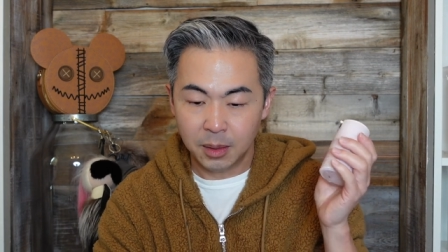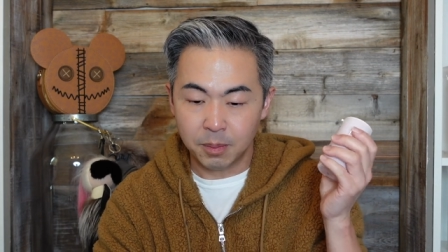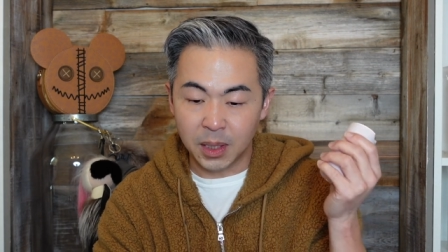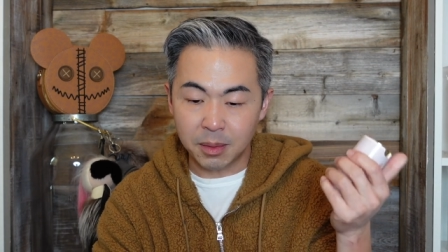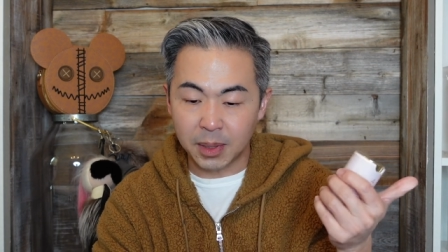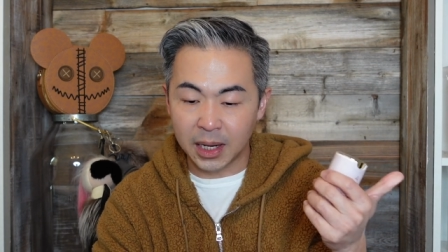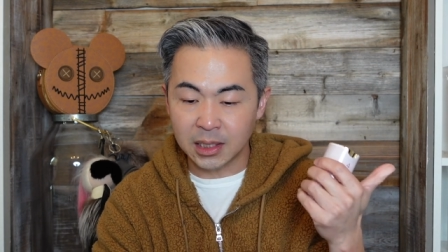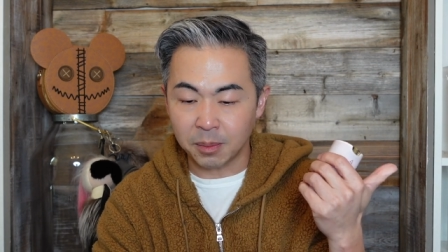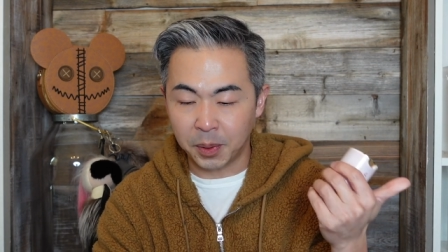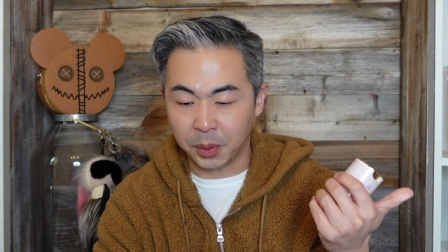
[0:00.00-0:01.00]

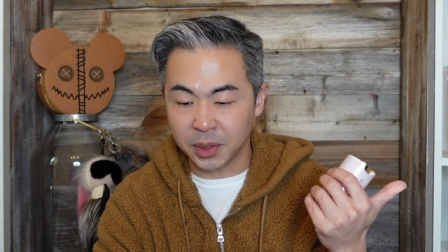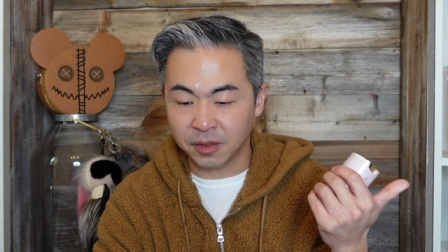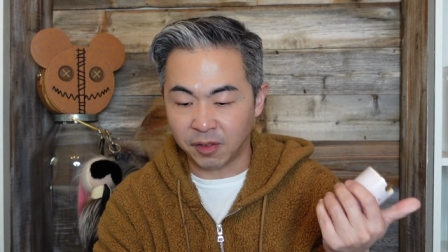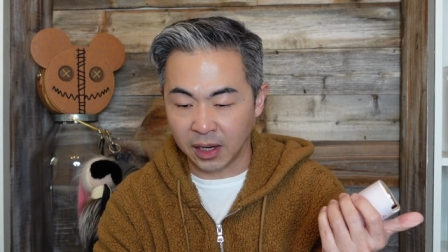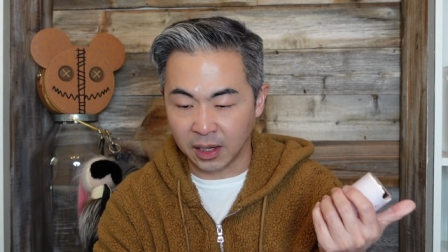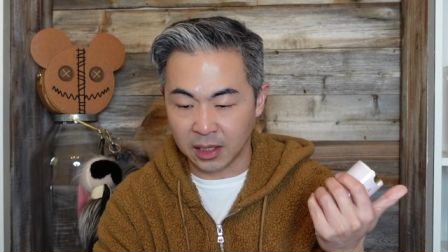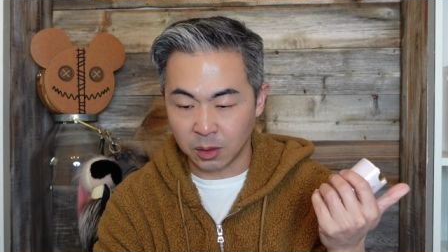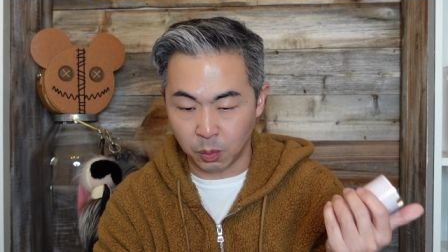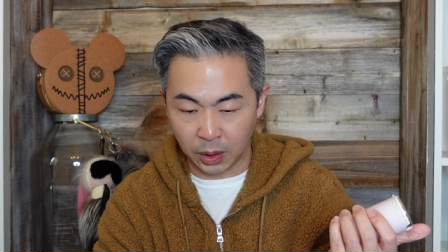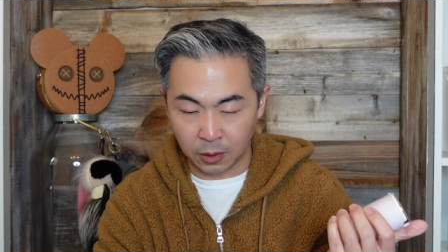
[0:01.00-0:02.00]
Minimize appearance fine lines
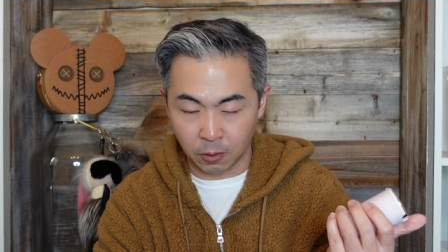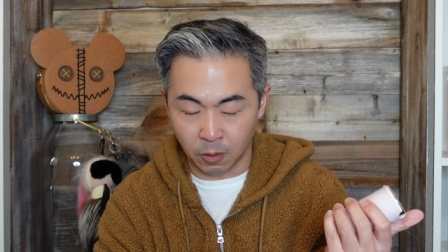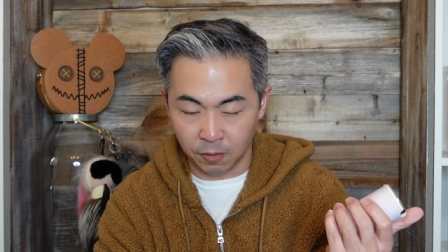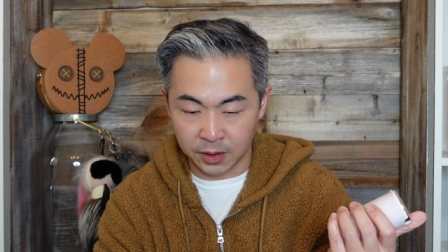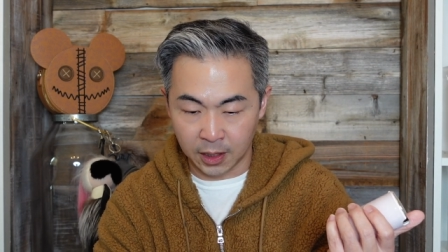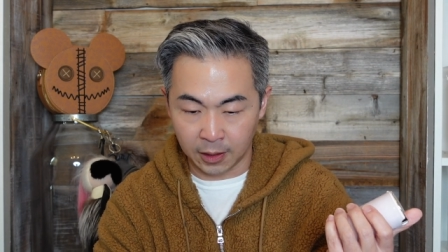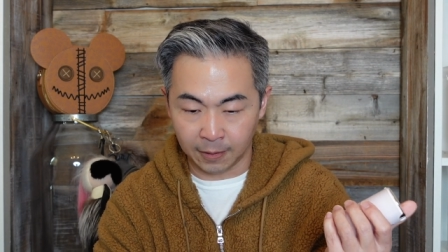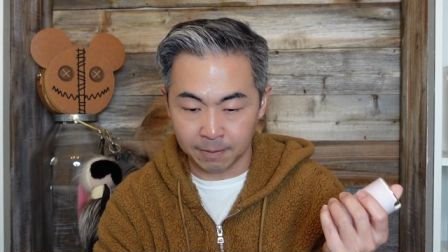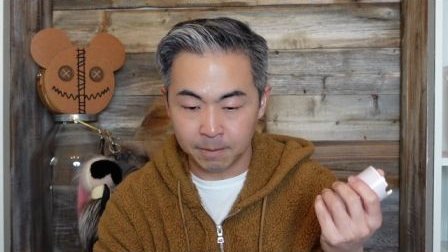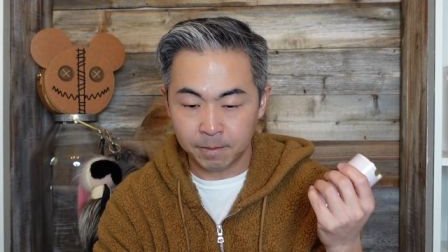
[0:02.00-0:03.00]
and wrinkle over
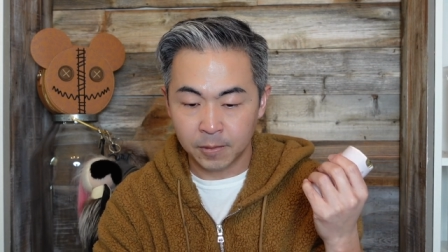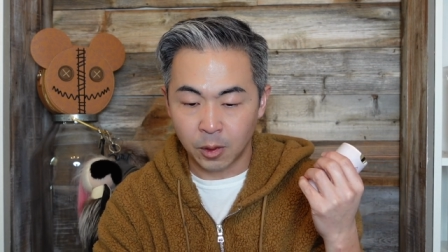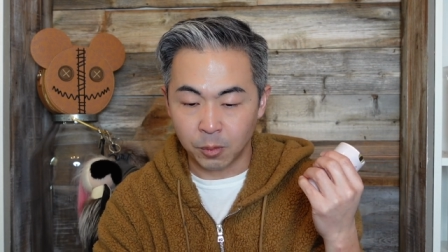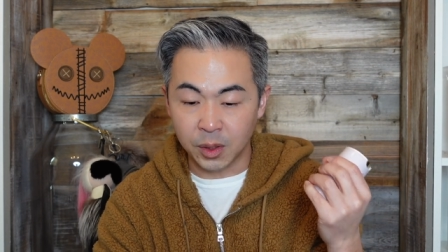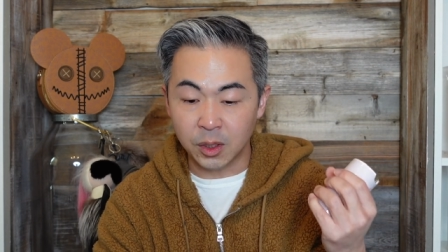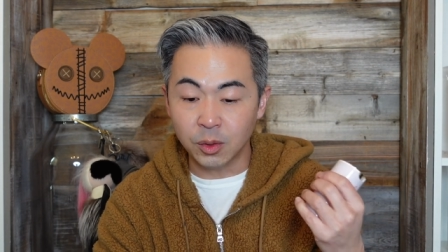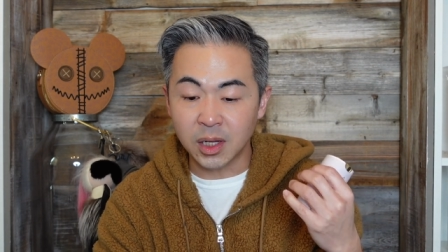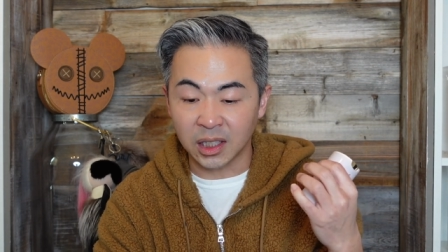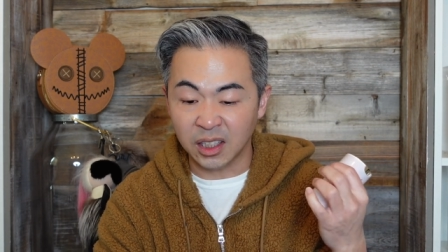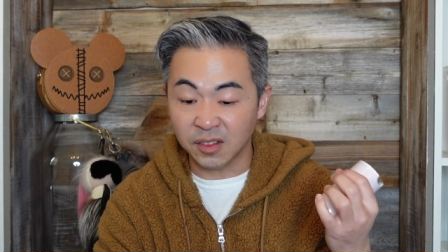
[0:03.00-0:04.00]
time. Reduce
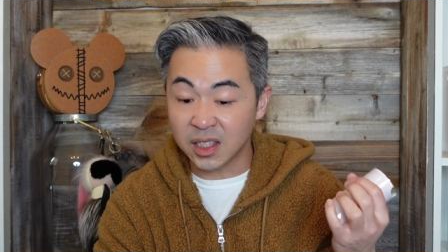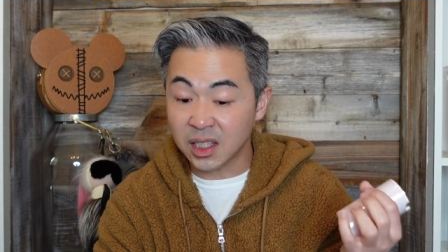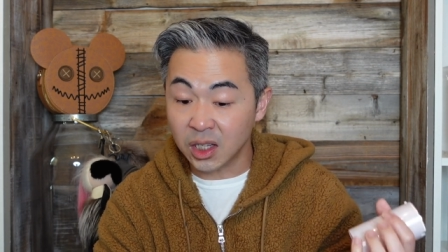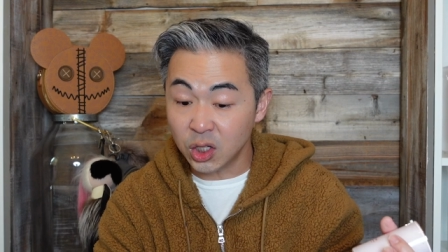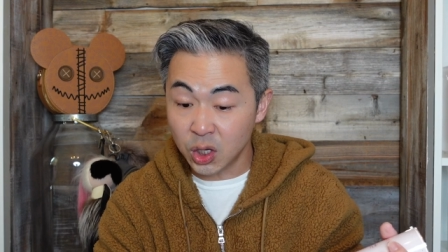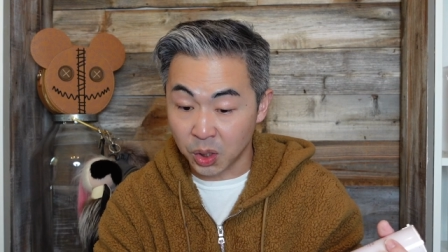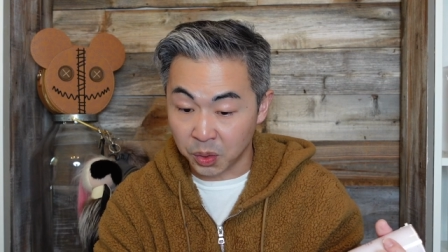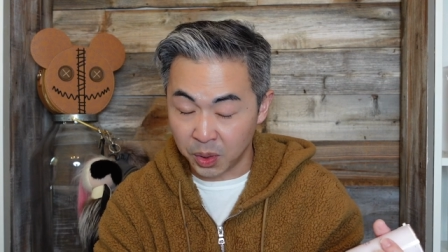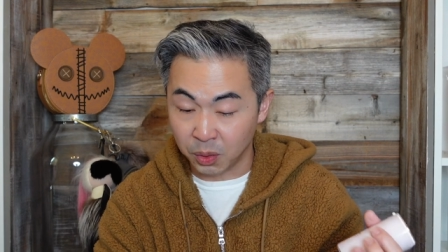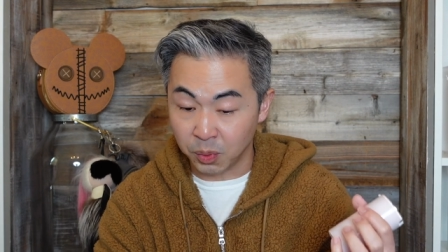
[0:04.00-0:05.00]
uneven skin
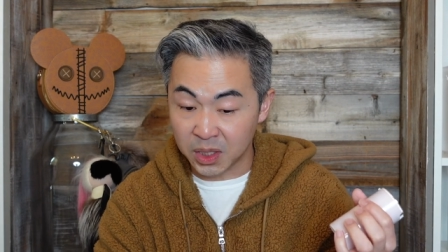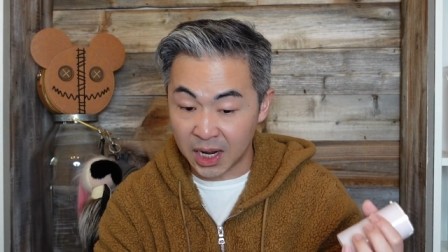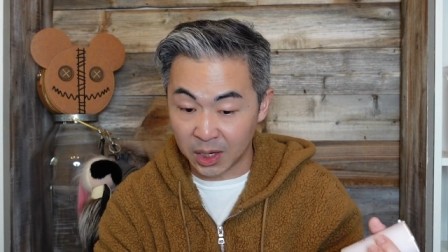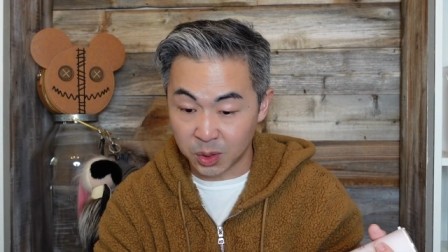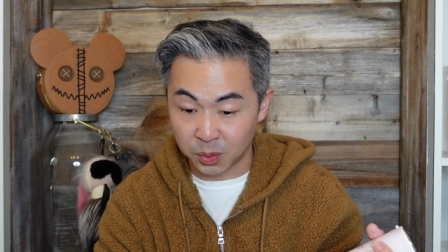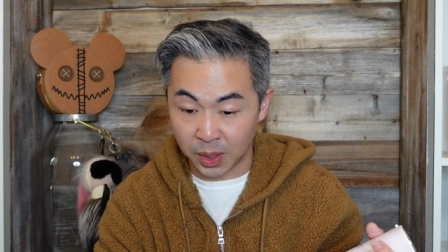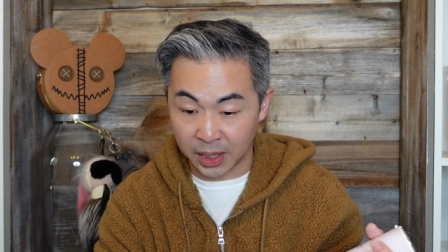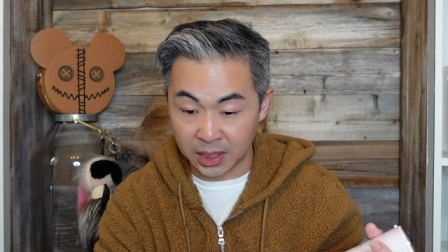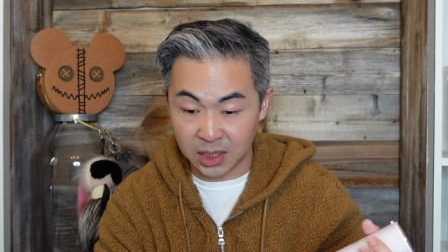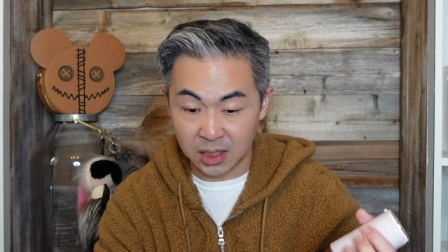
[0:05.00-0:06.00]
tone and
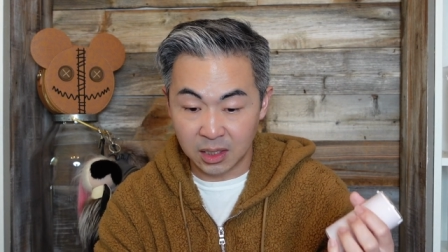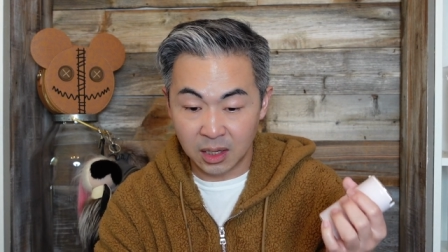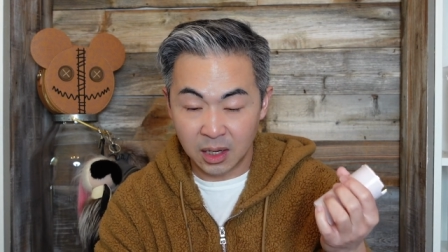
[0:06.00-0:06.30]
retexturize.